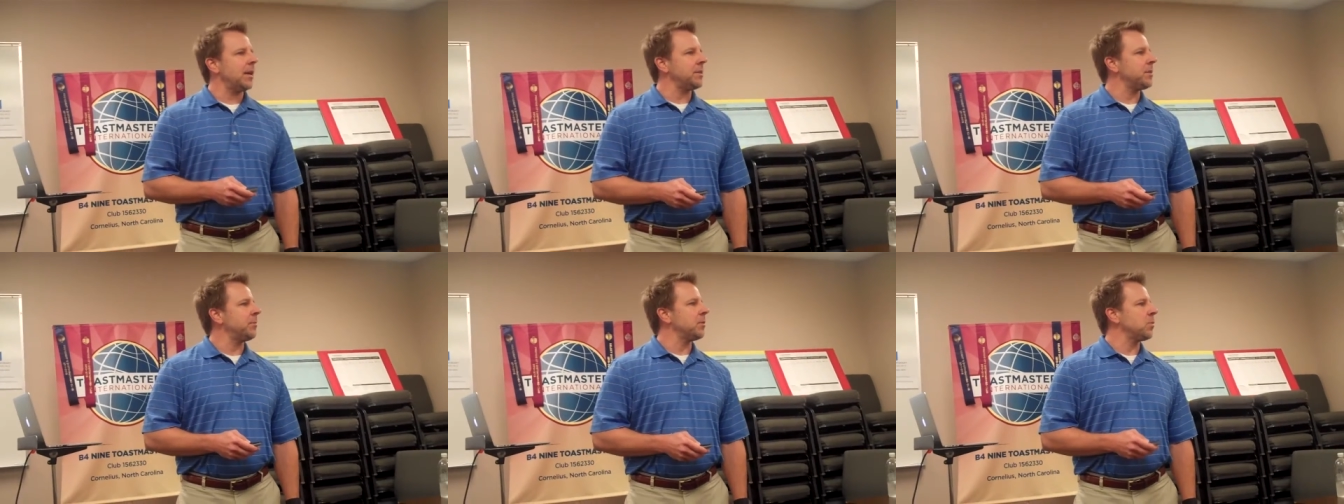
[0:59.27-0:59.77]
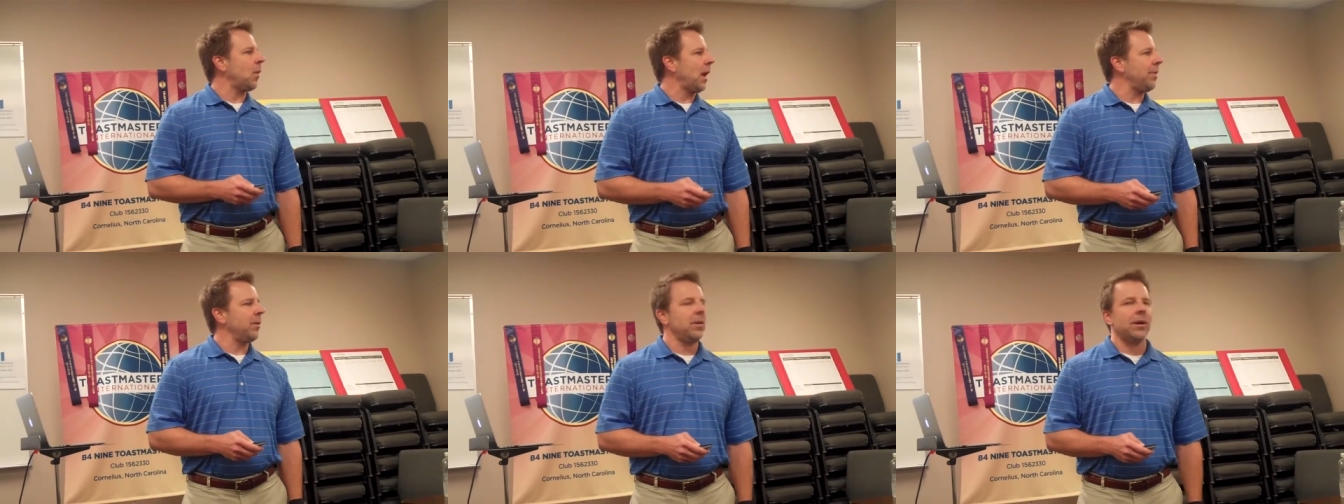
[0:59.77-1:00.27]
customers
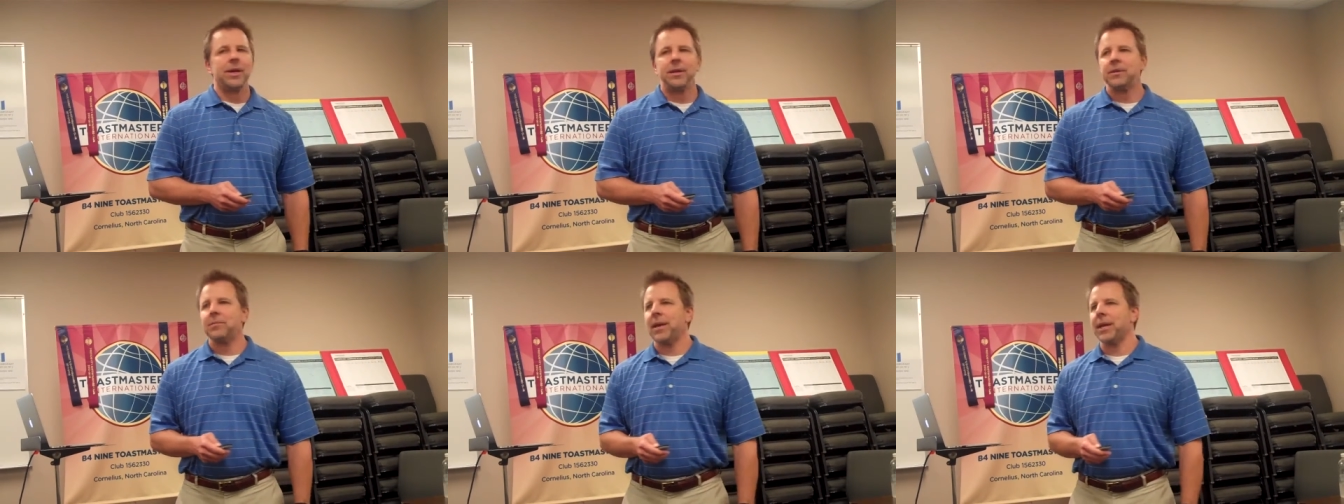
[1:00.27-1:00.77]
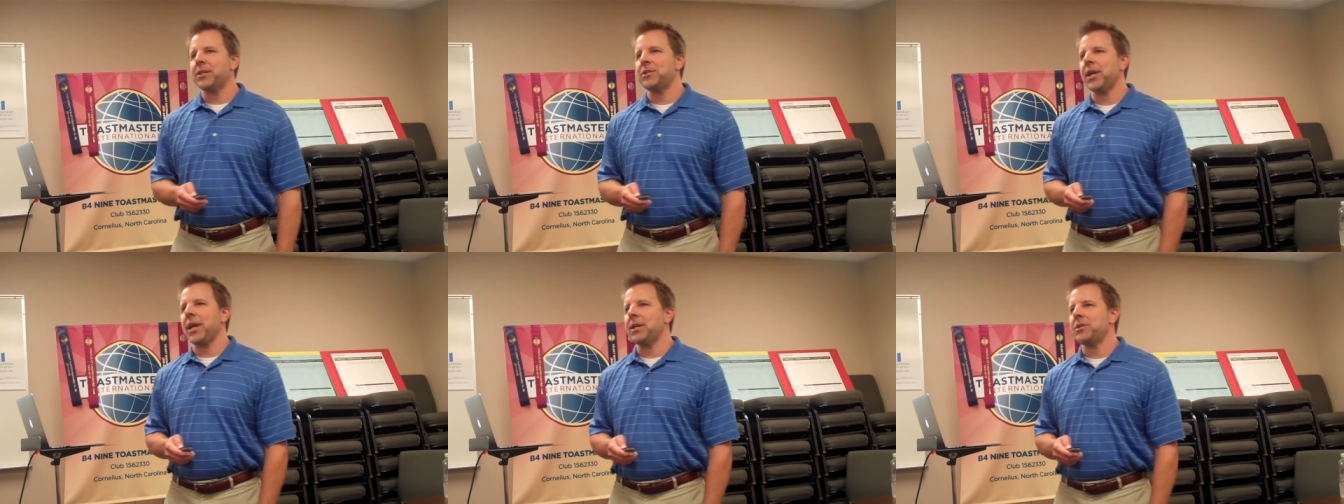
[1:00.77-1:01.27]
why they're looking to make a
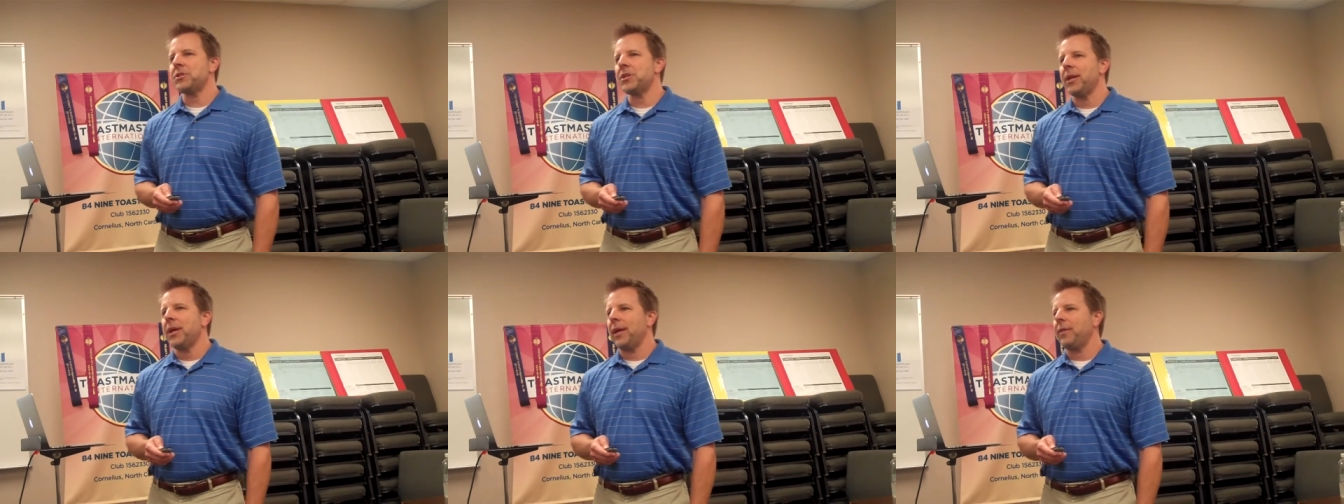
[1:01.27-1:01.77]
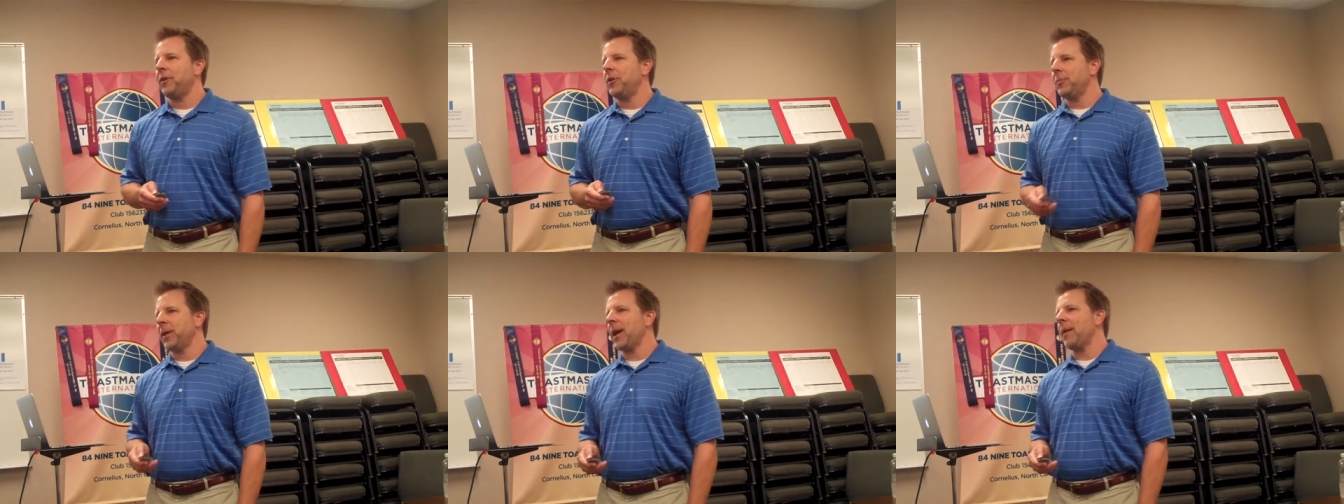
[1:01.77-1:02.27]
change in their
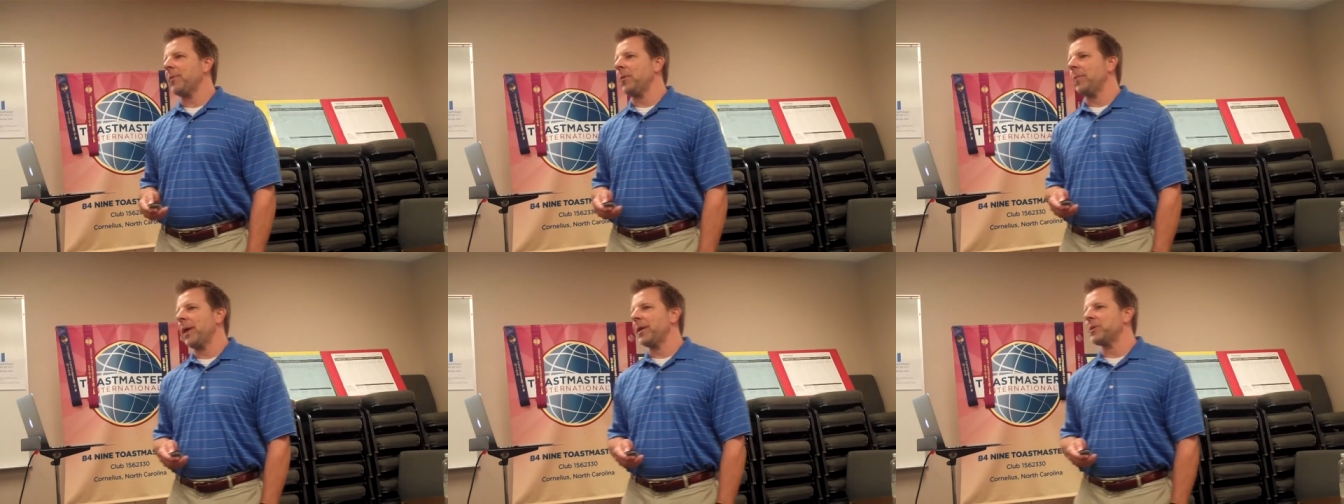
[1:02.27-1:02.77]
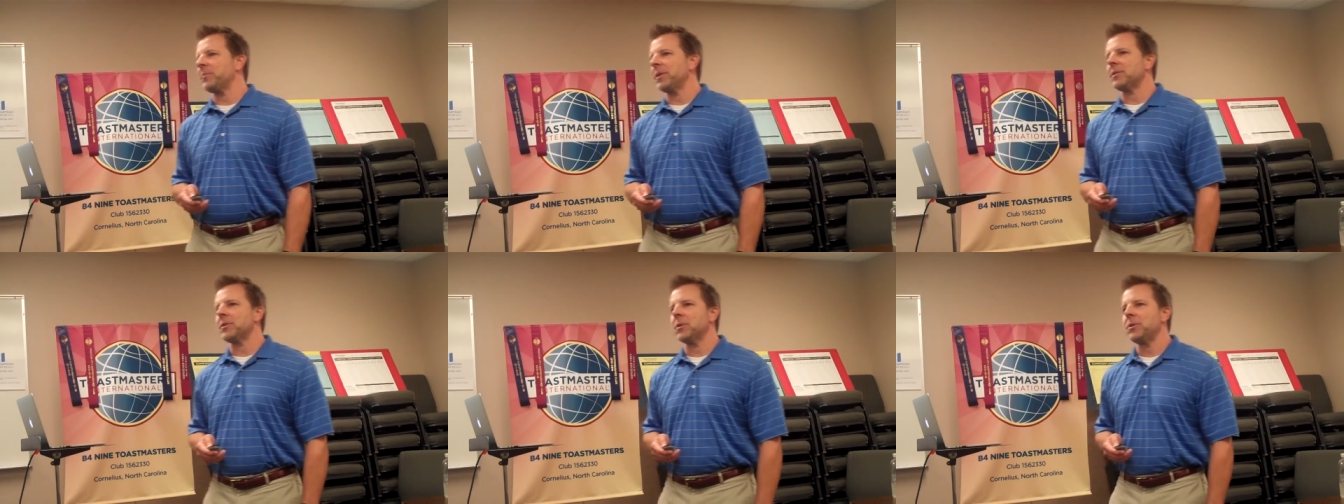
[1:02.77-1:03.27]
human capital
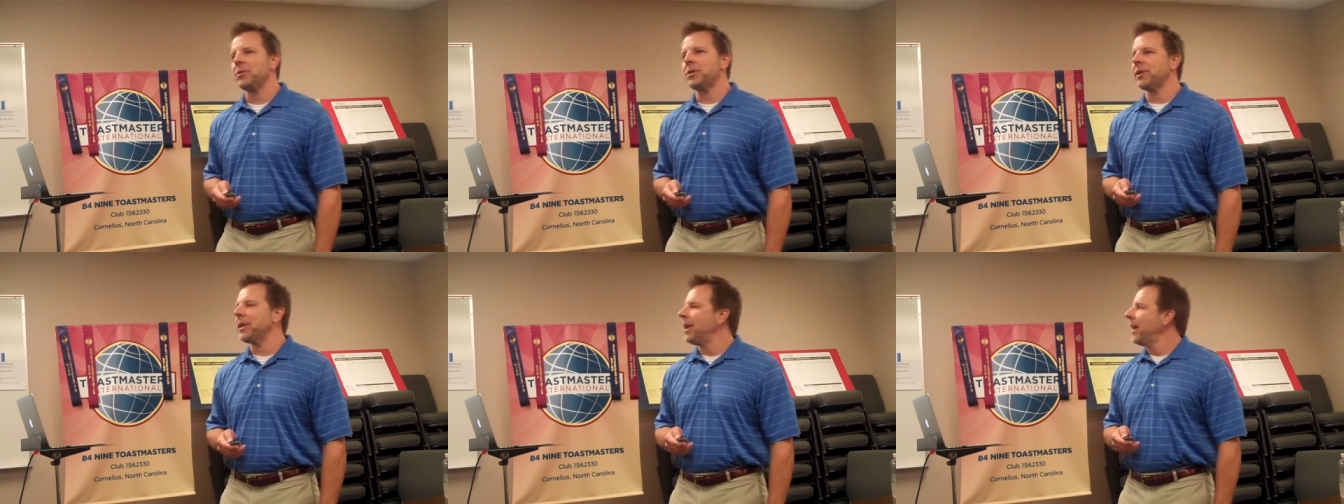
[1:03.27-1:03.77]
management solution.